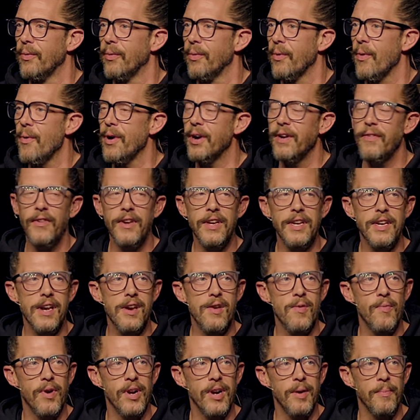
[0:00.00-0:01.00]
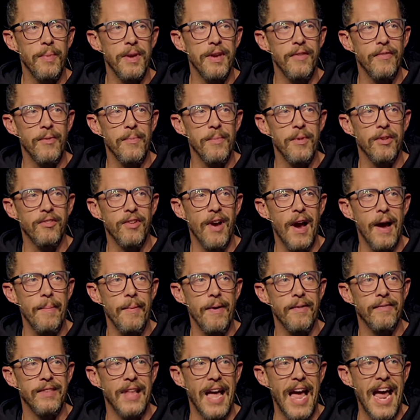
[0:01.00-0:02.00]
what if he didn't want to be from the tribe
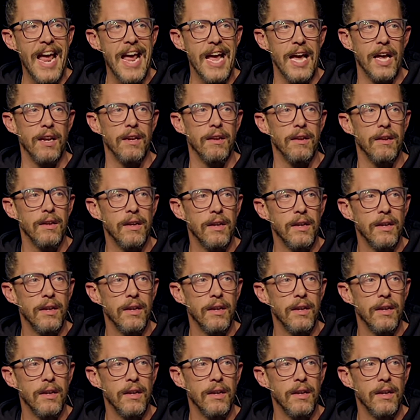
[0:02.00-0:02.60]
of Dan?